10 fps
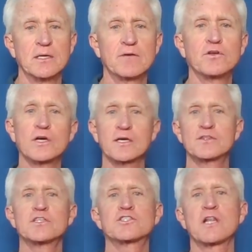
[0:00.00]
If you look
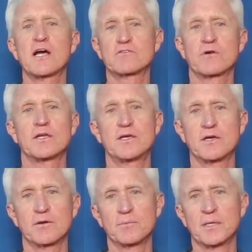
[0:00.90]
at this slide right
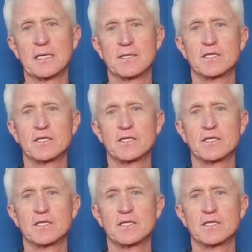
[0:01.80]
here,